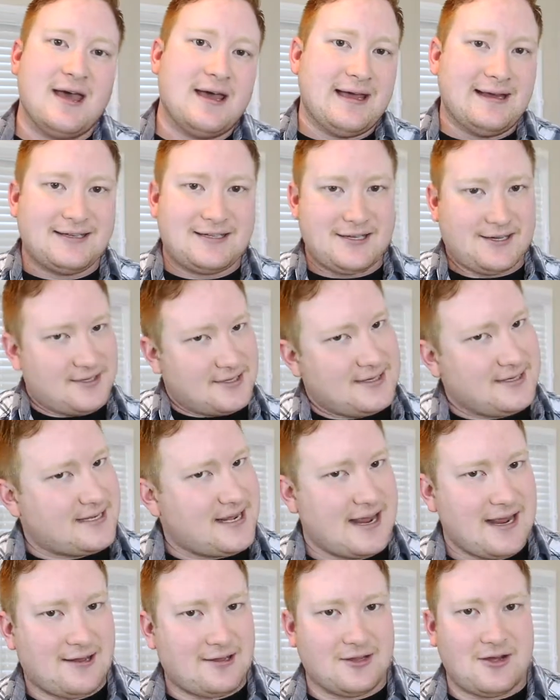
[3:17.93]
It doesn't
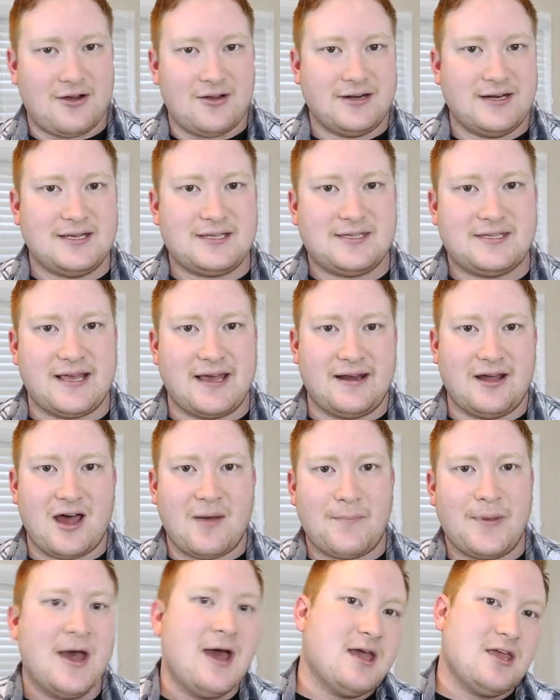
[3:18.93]
take long to set
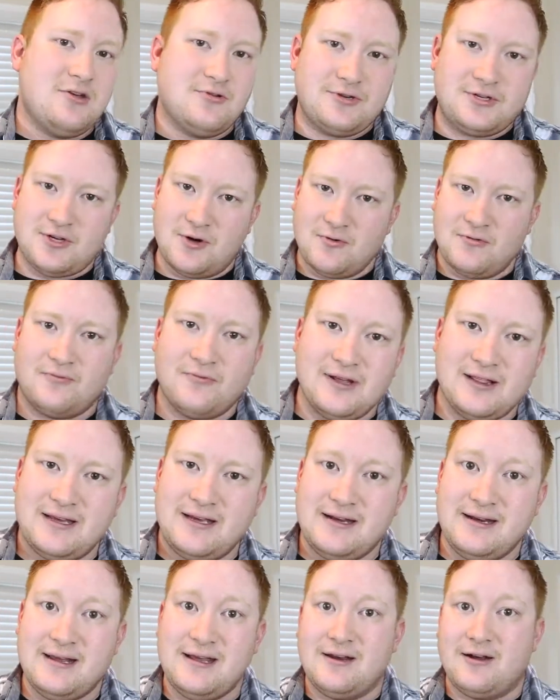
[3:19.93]
up. You don't
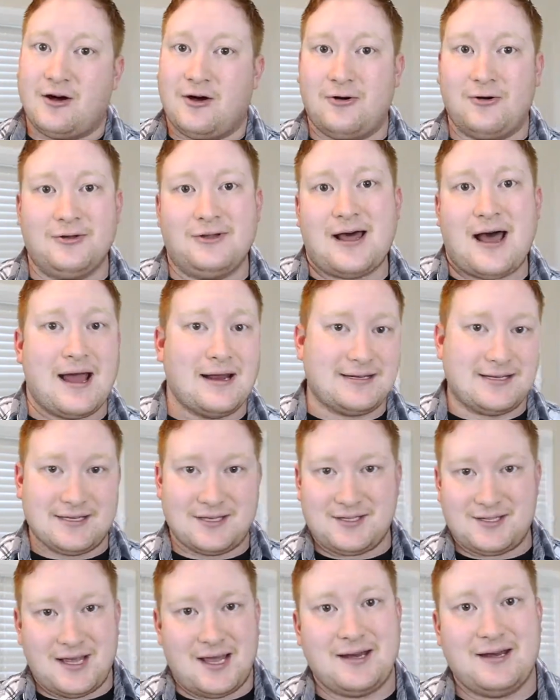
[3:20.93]
really need a whole lot to
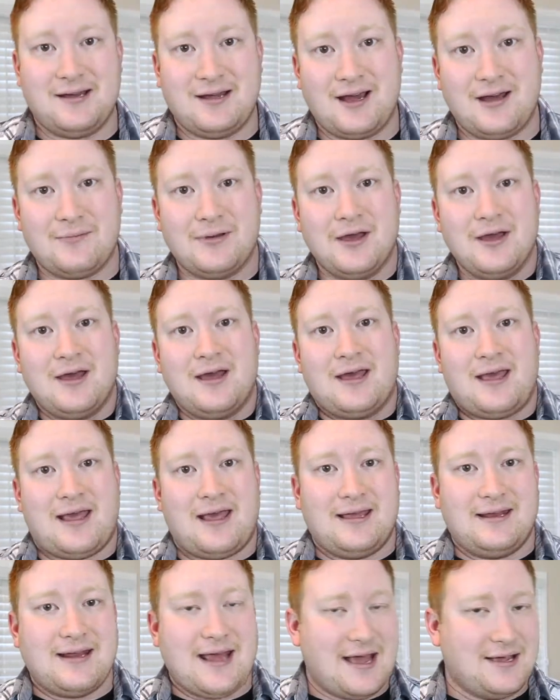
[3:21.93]
set it up,
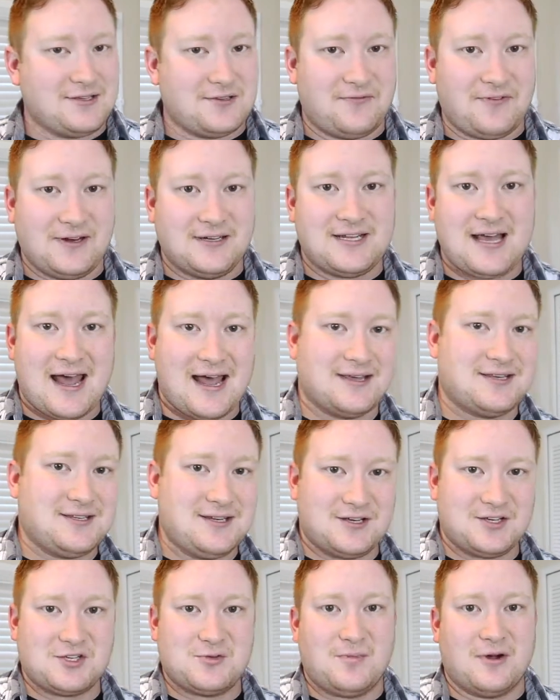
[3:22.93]
and it has a
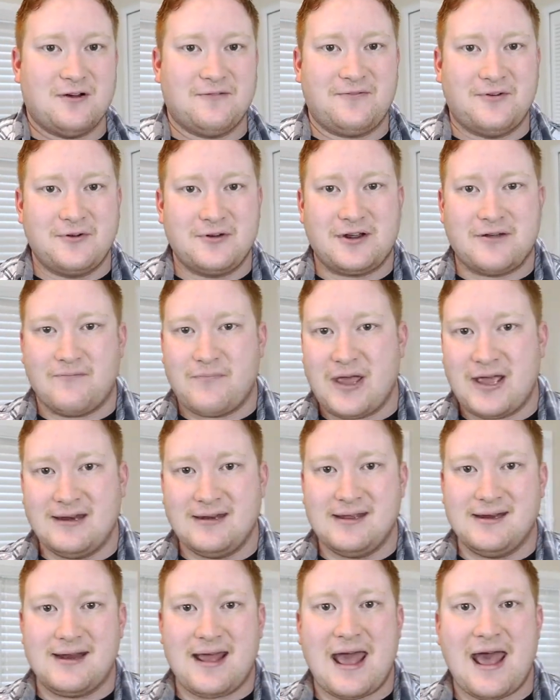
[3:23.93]
fantastic smartphone
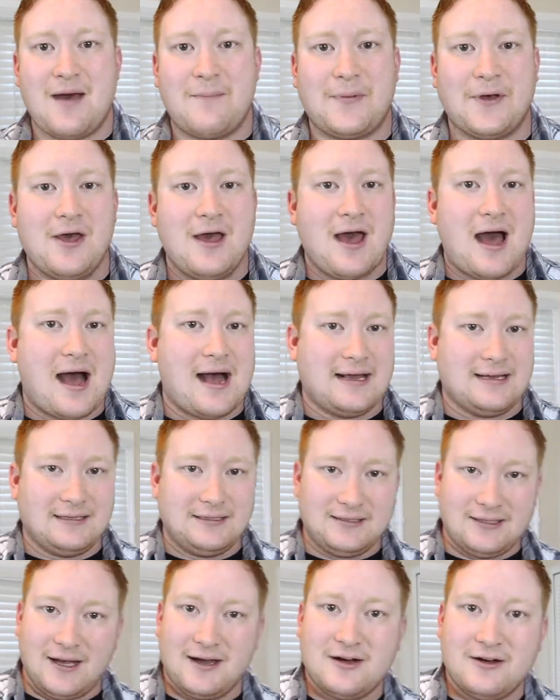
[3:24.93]
companion app. I
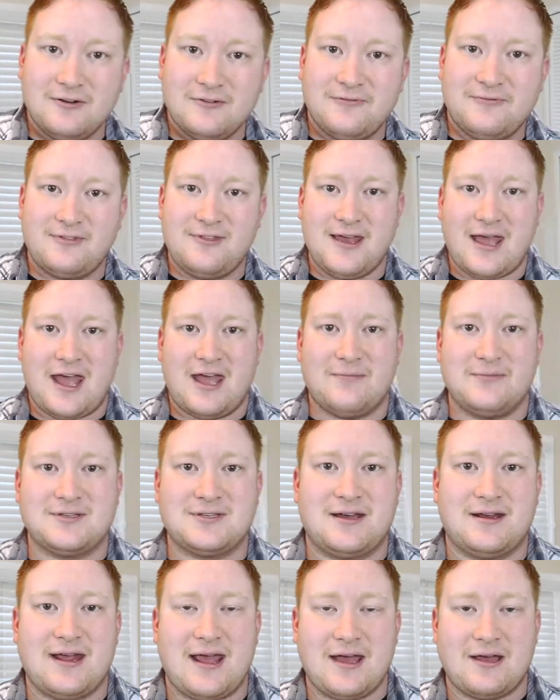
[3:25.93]
love the
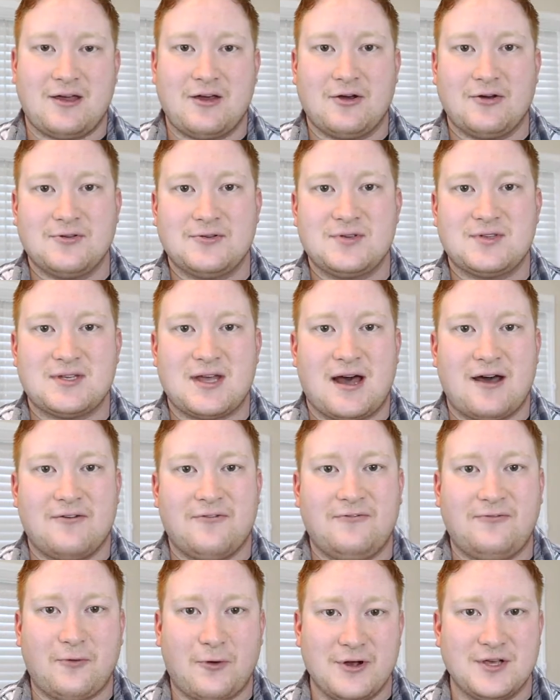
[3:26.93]
Amazon Echo's
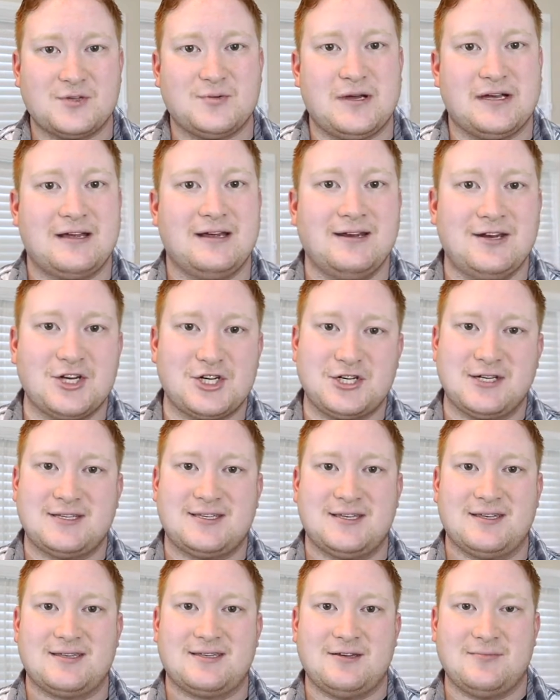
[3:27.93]
voice recognition
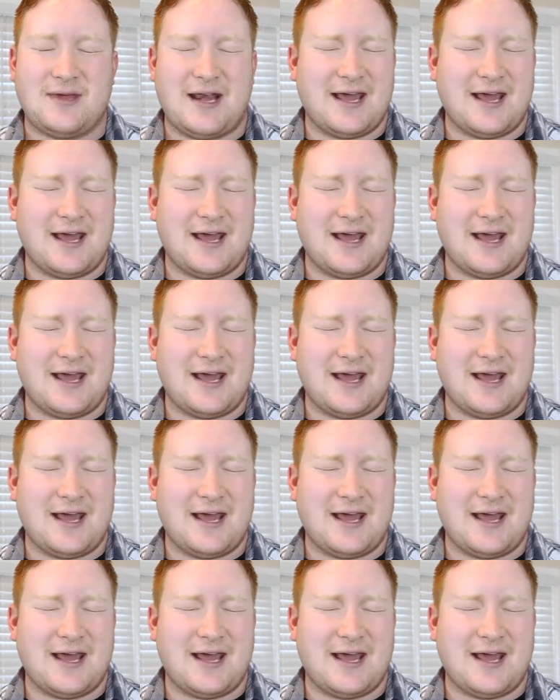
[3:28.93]
system.